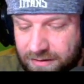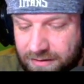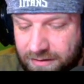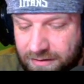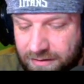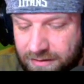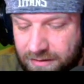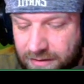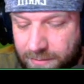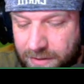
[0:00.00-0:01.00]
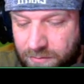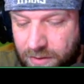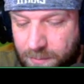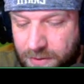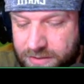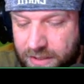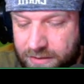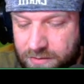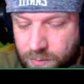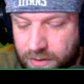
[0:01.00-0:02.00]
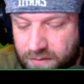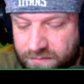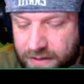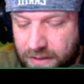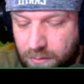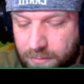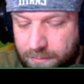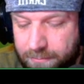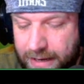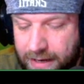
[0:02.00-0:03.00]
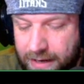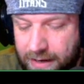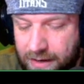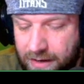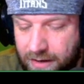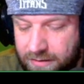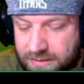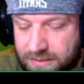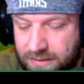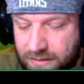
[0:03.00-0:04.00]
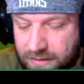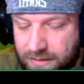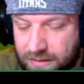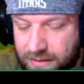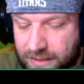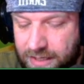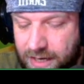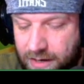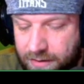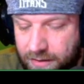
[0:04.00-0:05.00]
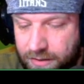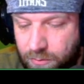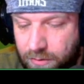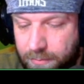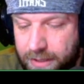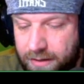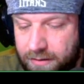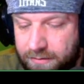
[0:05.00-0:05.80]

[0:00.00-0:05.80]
Woo. all right well, appreciate the twitter follow my man's he out here doing is business.